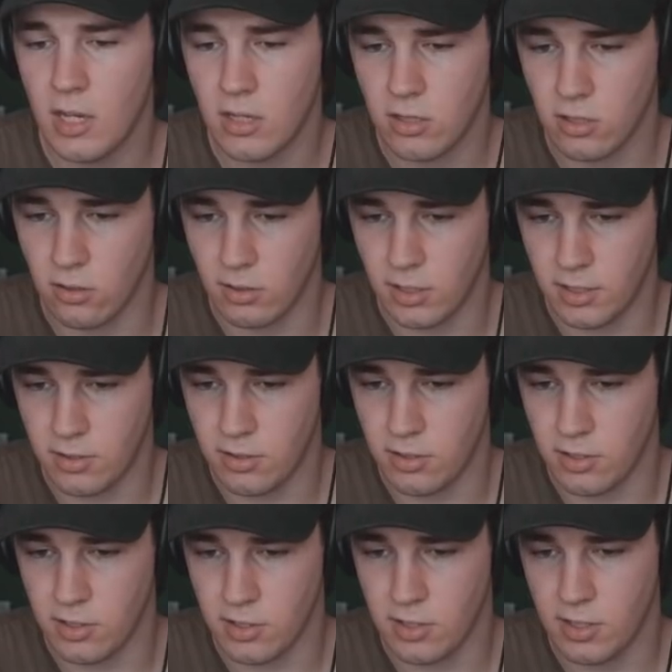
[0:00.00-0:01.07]
So let's
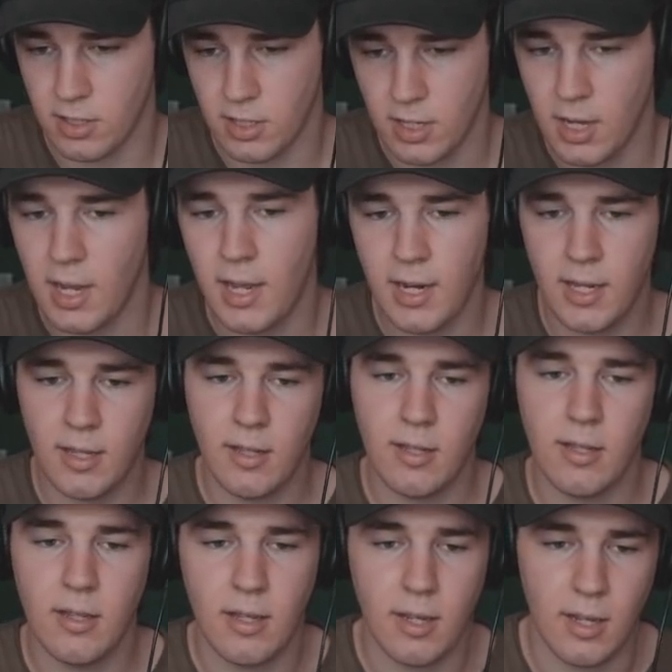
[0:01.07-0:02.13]
just add it,
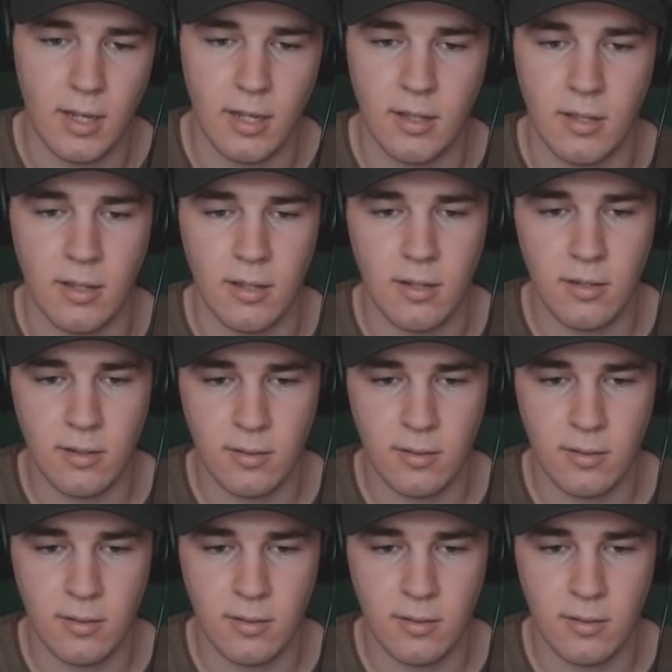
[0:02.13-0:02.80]
and